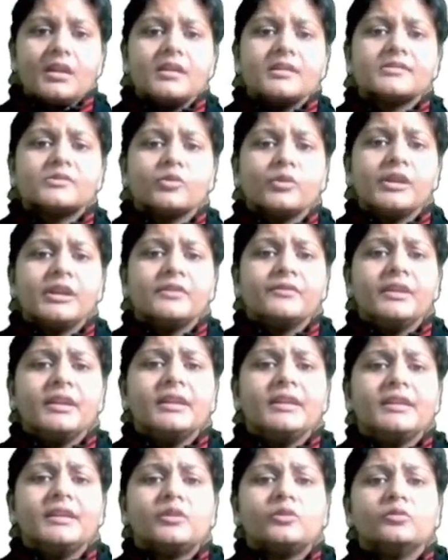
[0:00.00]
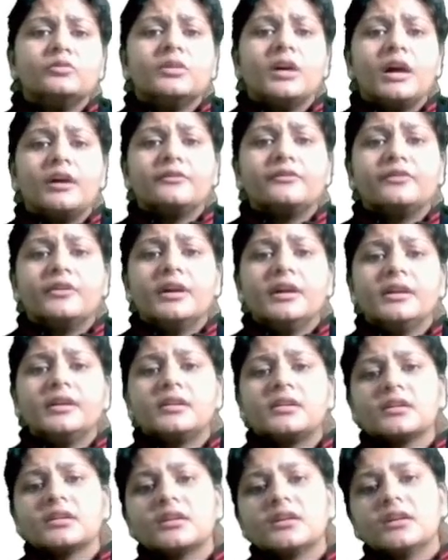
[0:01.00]
So it will lead to
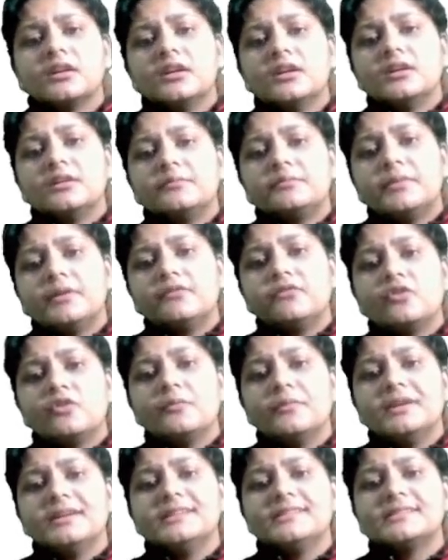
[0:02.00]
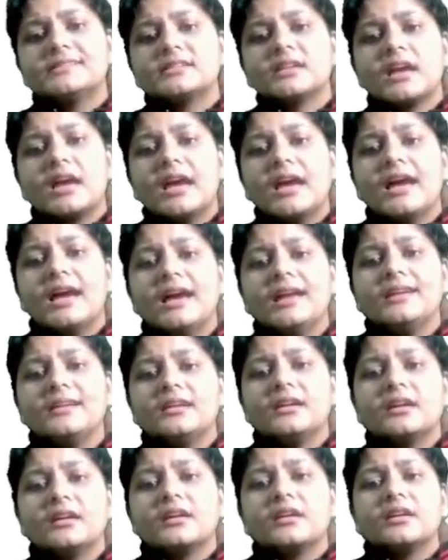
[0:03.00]
effort, performance and
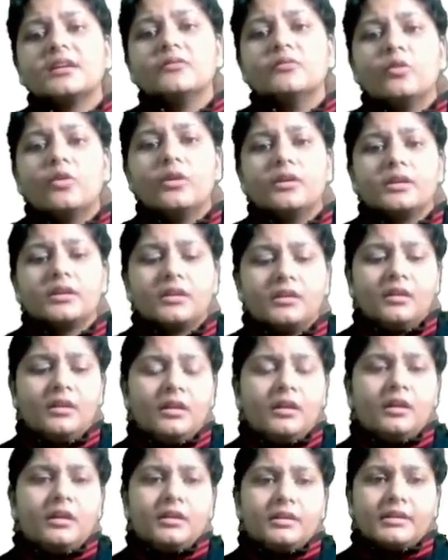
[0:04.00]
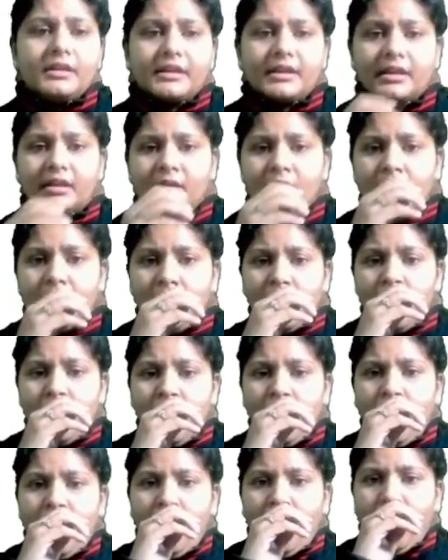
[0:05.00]
reward.
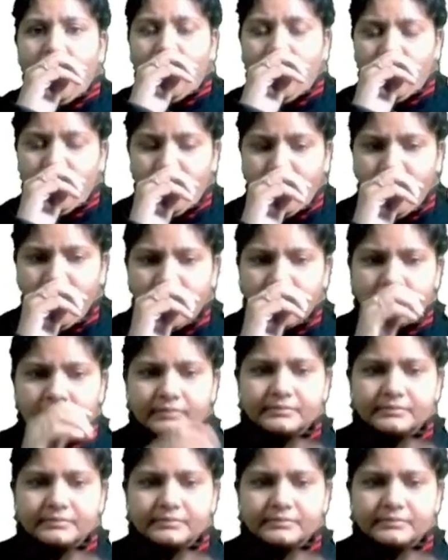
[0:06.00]
Okay.